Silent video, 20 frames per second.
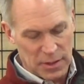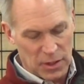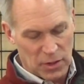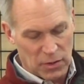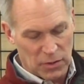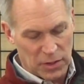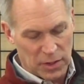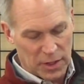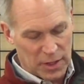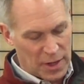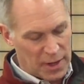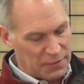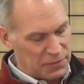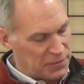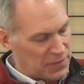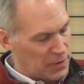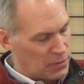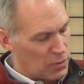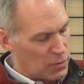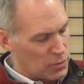you know, the
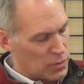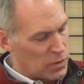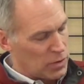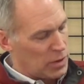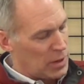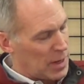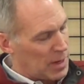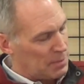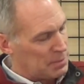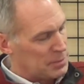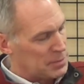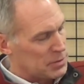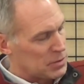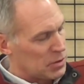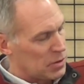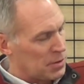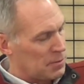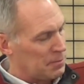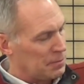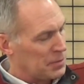cuffs that will roll up.
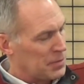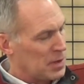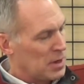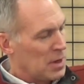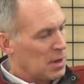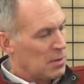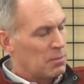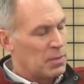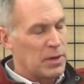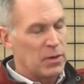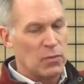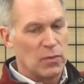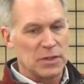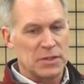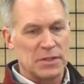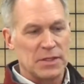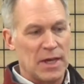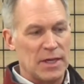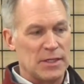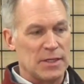So, but
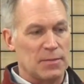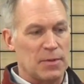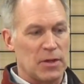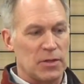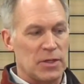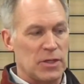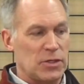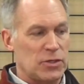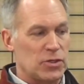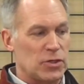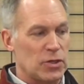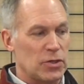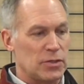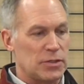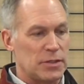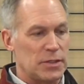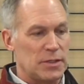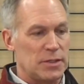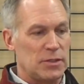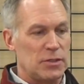what's nice about these
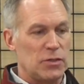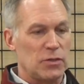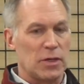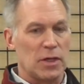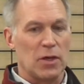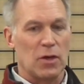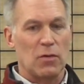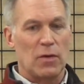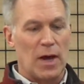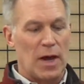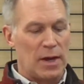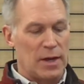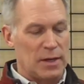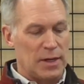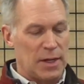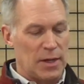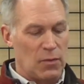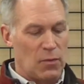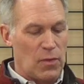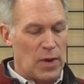shirts is you can go out
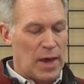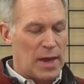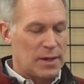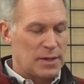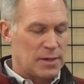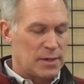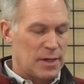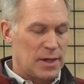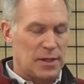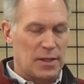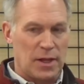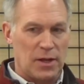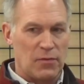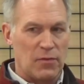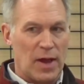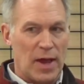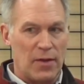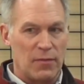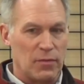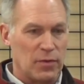and get wet and they
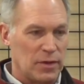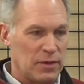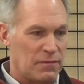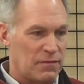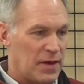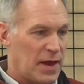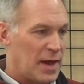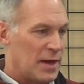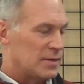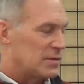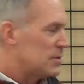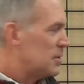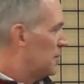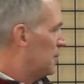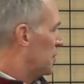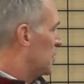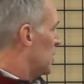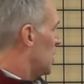dry really fast.